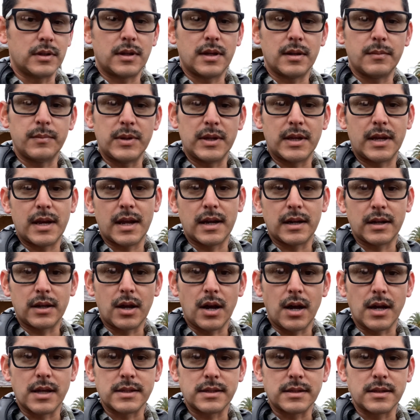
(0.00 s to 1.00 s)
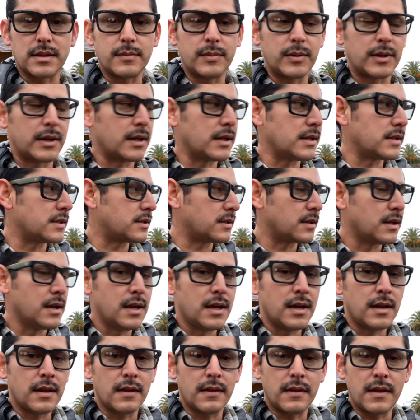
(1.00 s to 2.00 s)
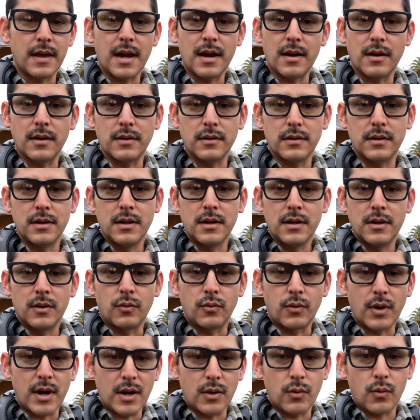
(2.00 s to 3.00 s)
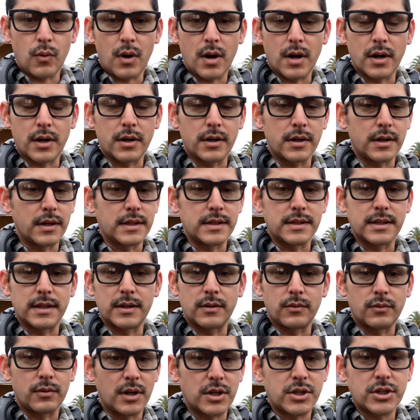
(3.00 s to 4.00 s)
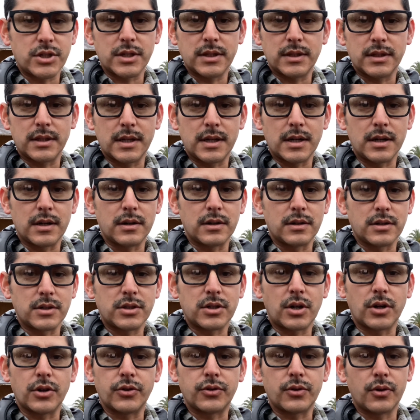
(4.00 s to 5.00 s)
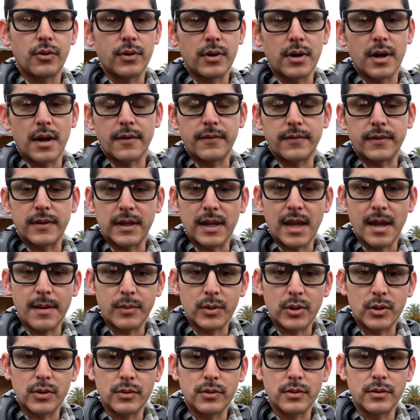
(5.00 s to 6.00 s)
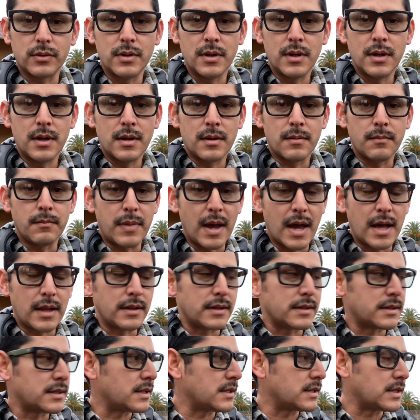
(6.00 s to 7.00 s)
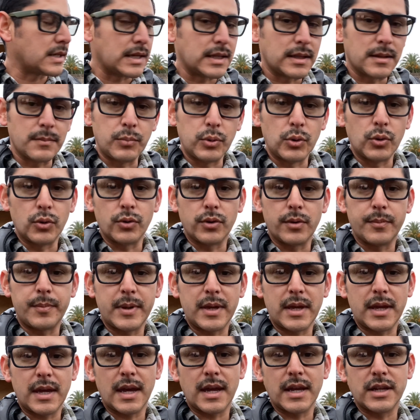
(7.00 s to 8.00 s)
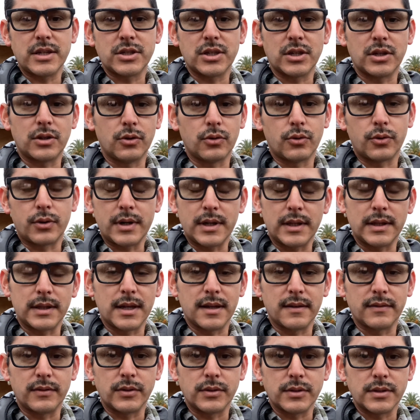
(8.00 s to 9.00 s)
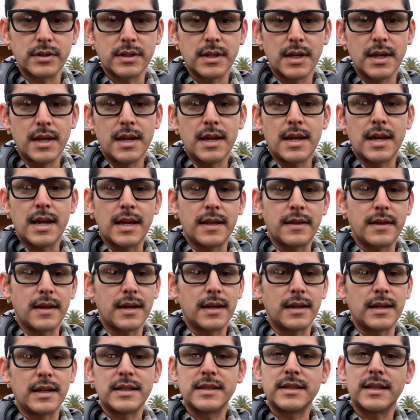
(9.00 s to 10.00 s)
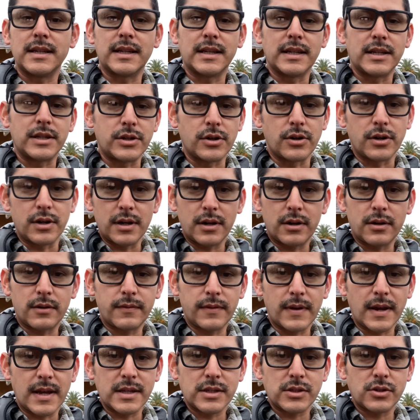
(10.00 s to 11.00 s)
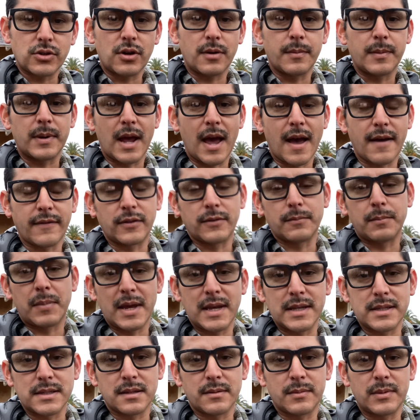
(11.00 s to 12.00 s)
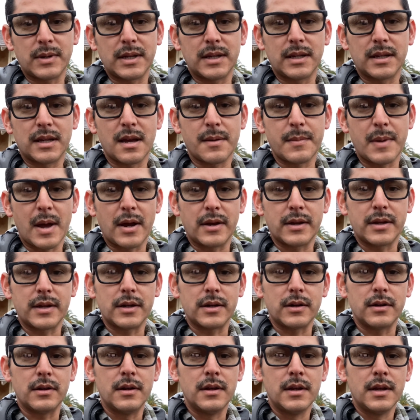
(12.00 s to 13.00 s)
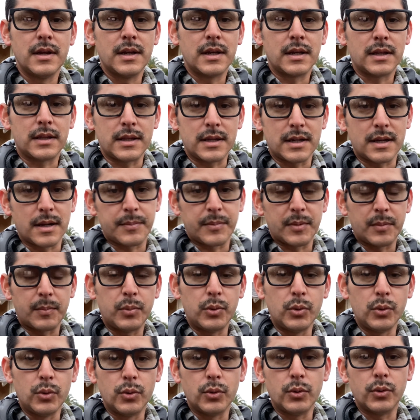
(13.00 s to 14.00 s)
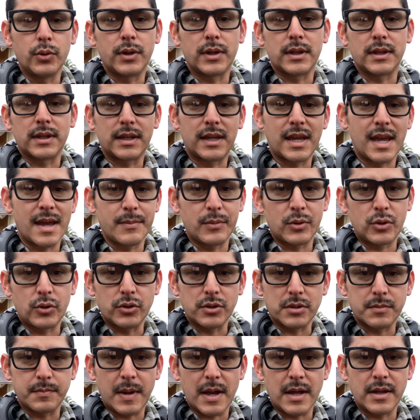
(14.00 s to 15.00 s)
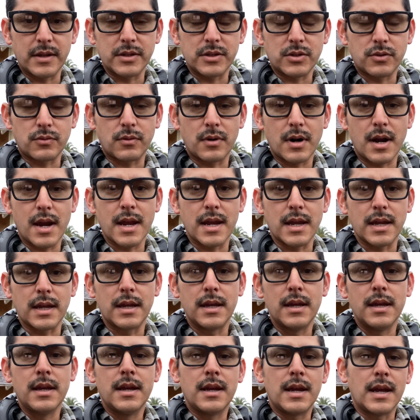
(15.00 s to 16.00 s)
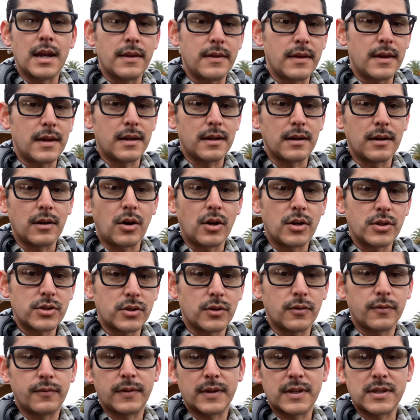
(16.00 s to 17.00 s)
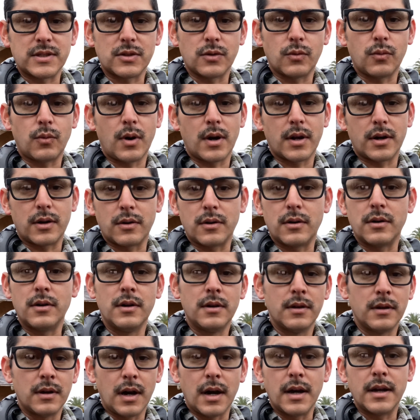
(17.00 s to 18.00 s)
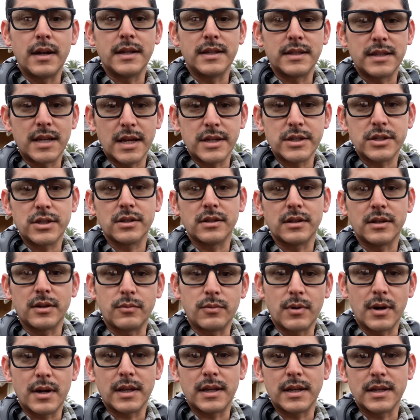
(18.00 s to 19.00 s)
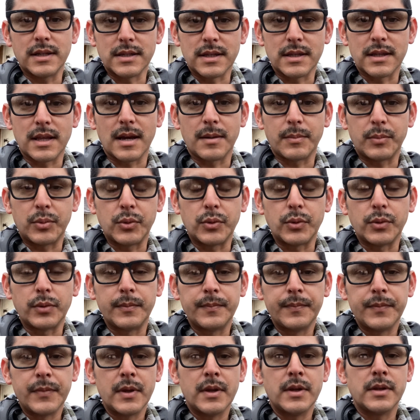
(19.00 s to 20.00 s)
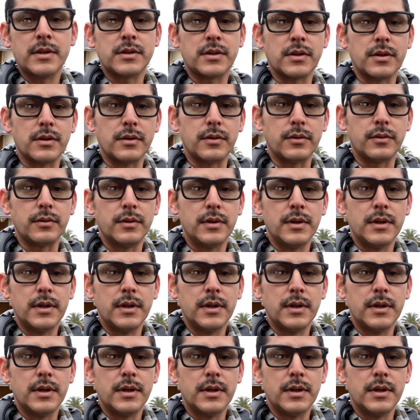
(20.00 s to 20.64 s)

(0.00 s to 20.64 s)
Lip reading: be kind of costly, because that rainwater is going to rush in there, start throwing off the chemical balances in the pool, the pH and chlorine levels, and then it's going to get dirtier faster. I'm going to have to pay somebody to come out here, clean up the pool, get the chemicals balanced right, and then also fix the water unintentionally running into that pool. So